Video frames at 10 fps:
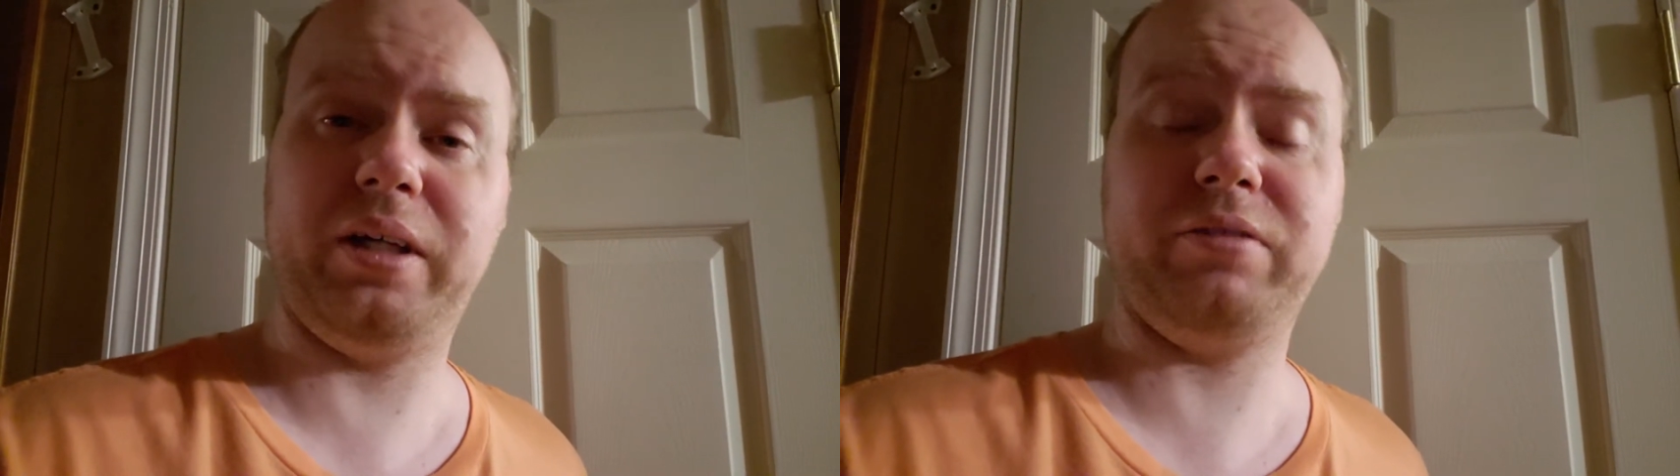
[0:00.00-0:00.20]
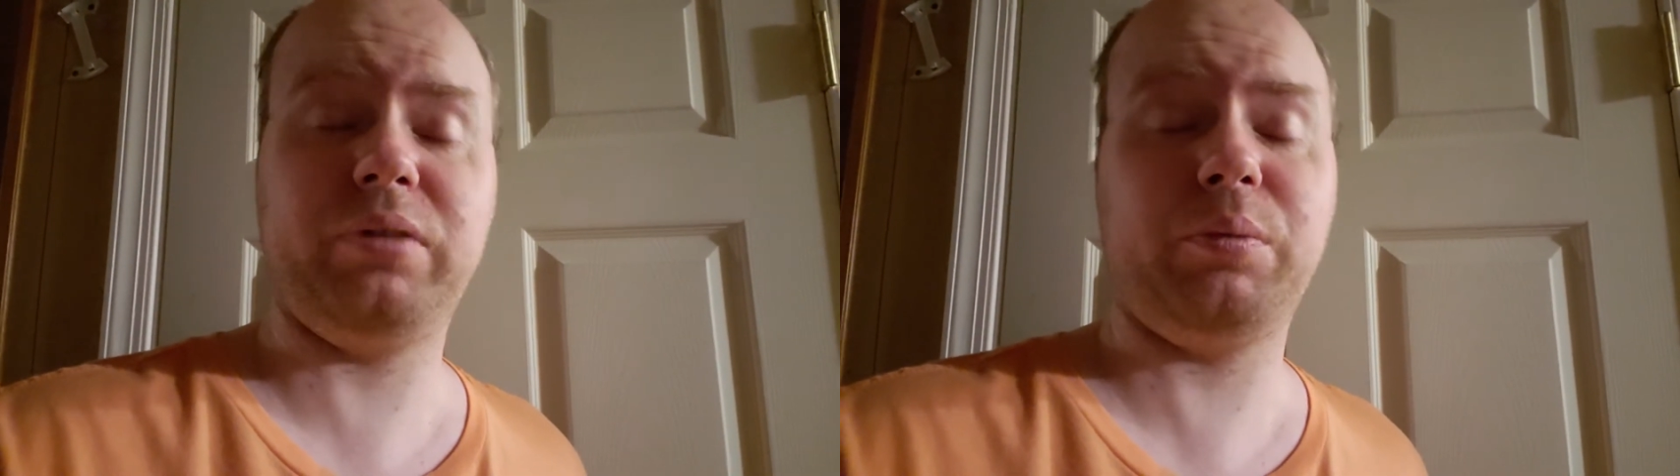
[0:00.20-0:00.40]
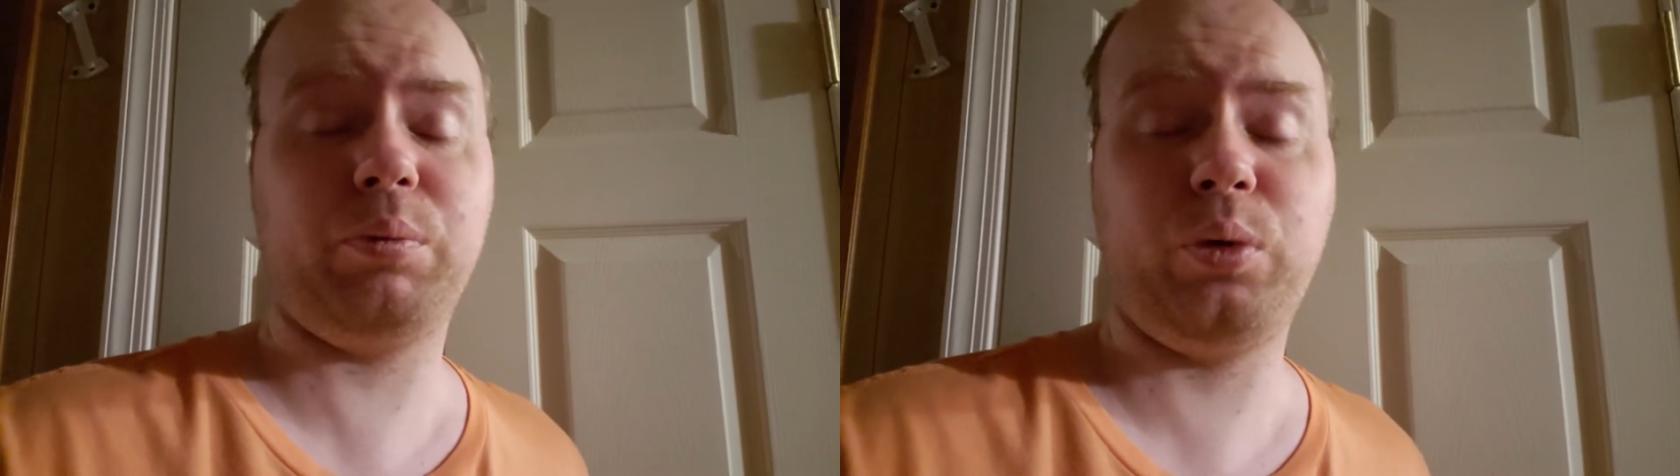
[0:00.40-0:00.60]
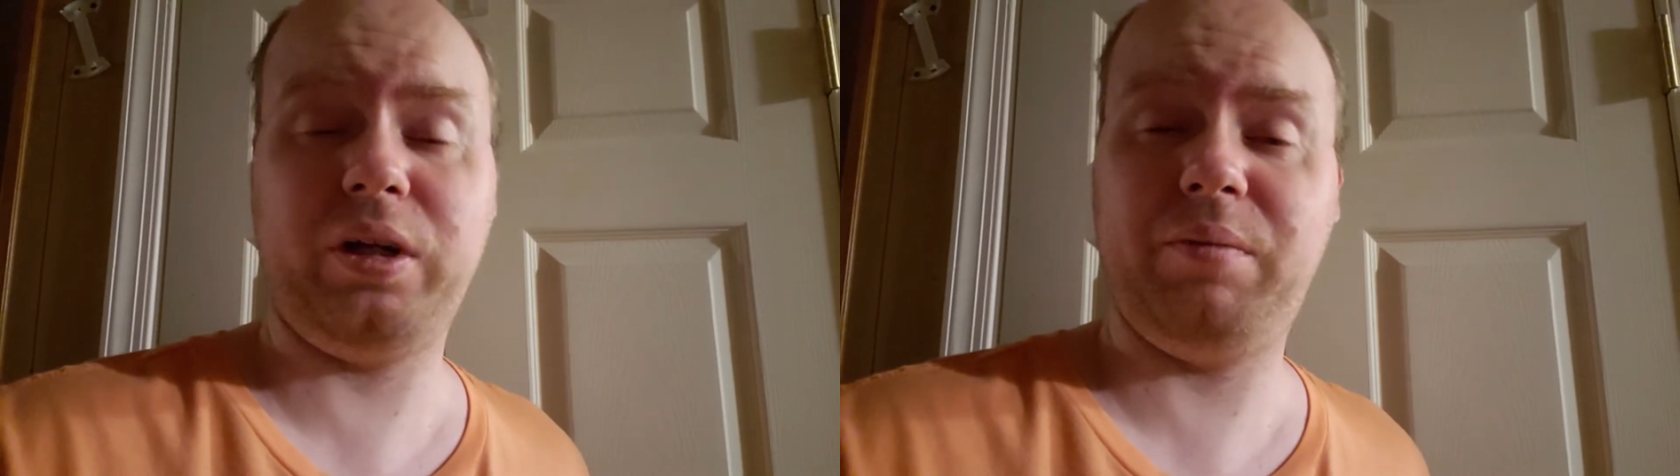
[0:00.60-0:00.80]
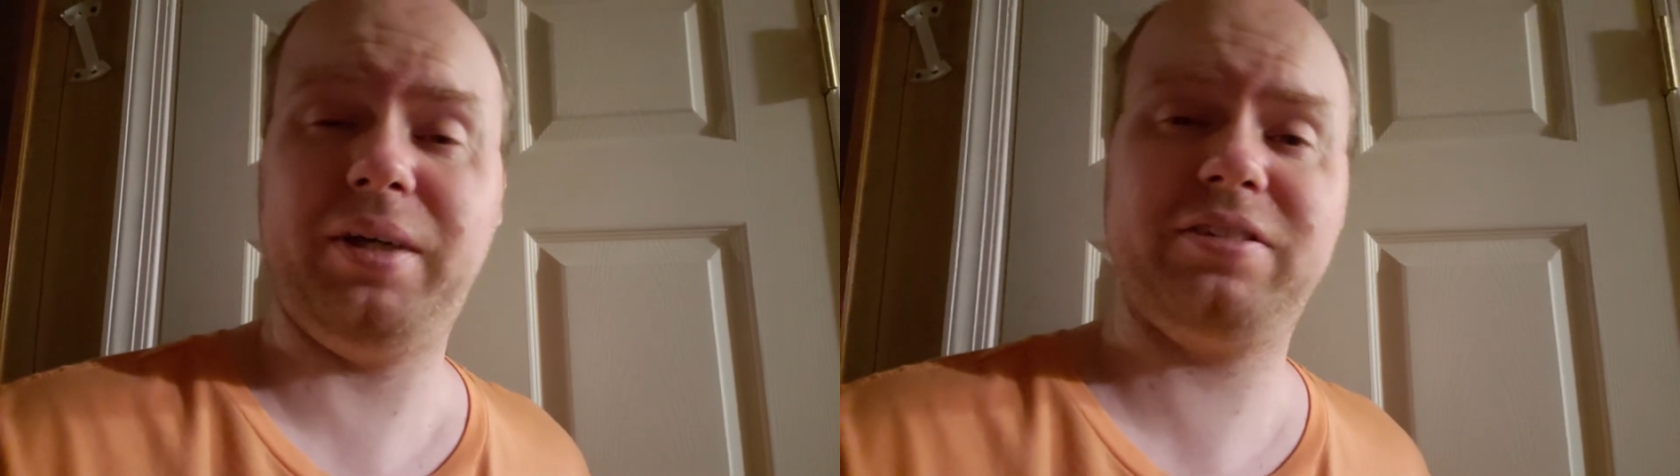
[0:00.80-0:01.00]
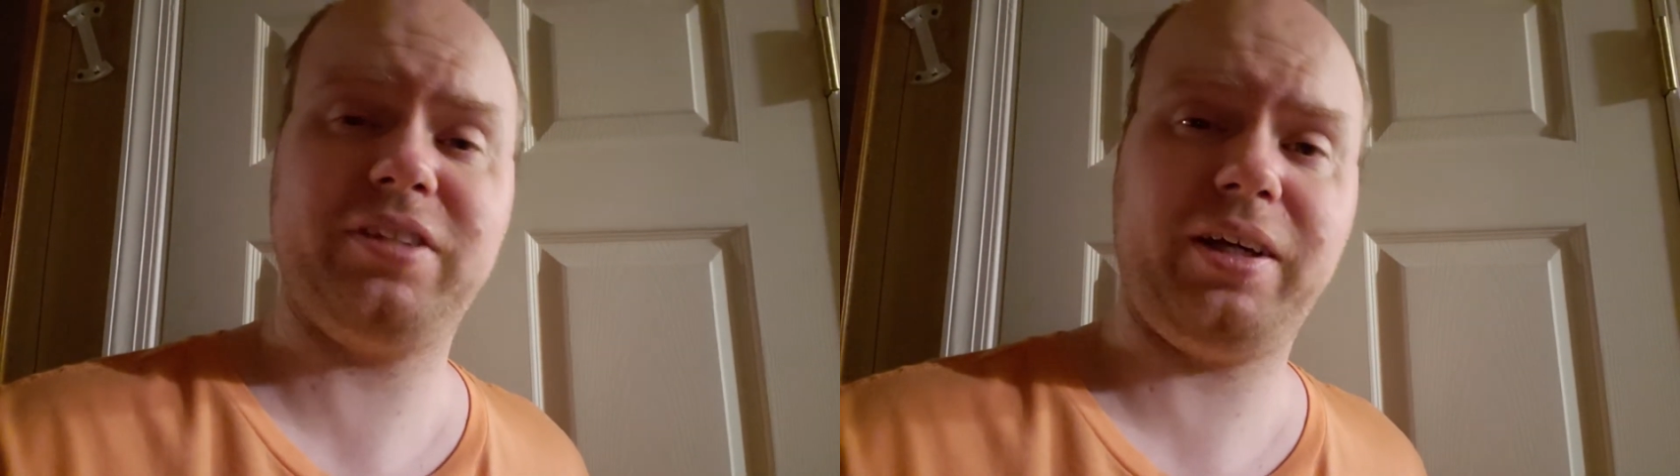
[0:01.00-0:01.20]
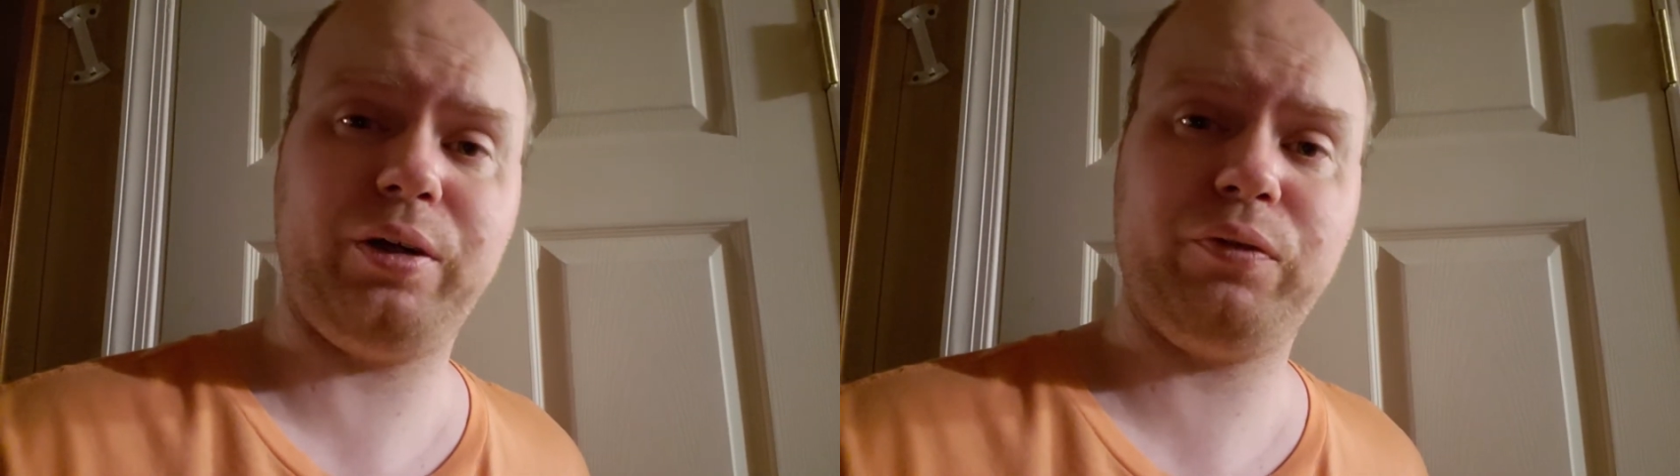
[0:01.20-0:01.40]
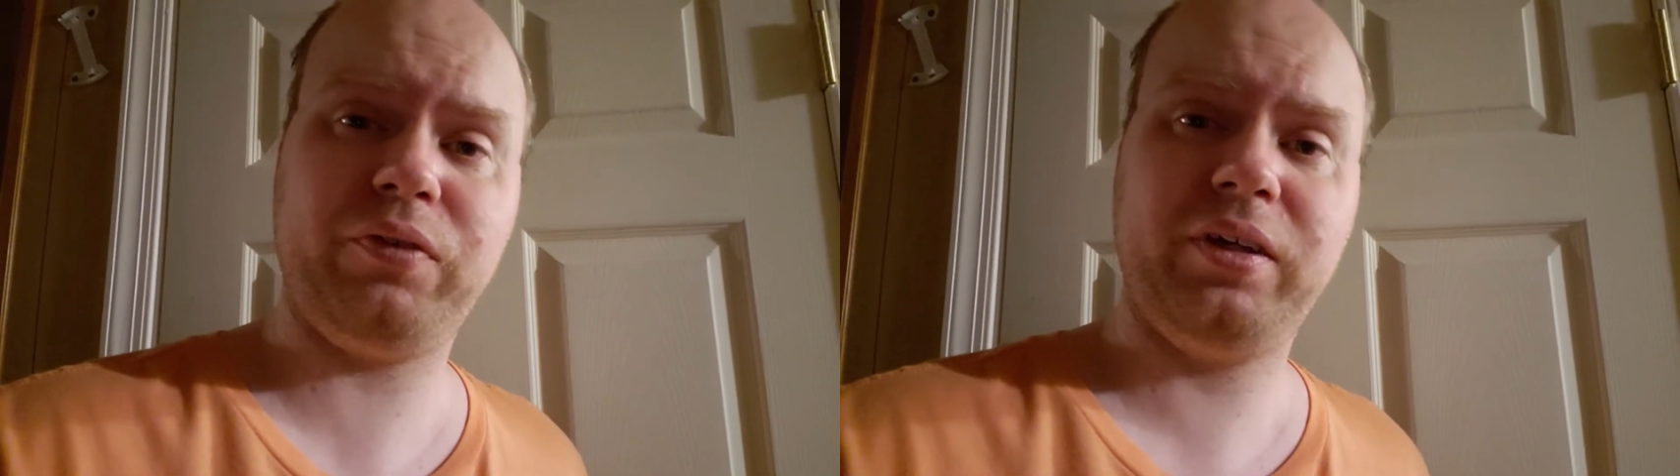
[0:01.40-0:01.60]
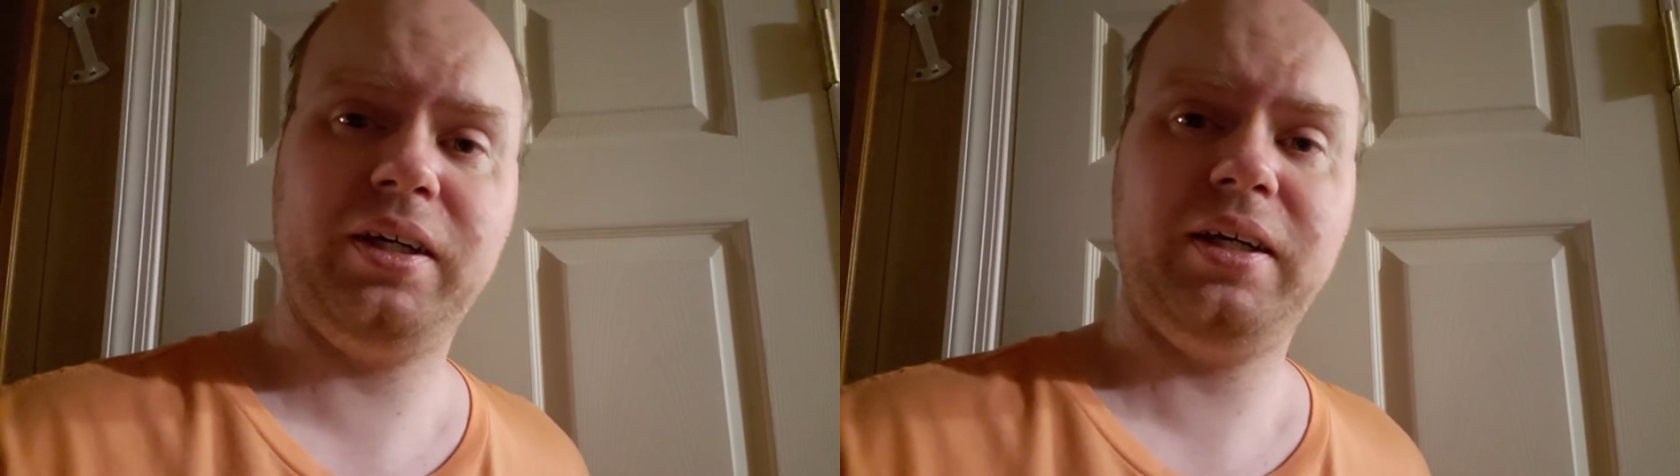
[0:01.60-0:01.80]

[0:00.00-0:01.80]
I have to remember pointing it myself.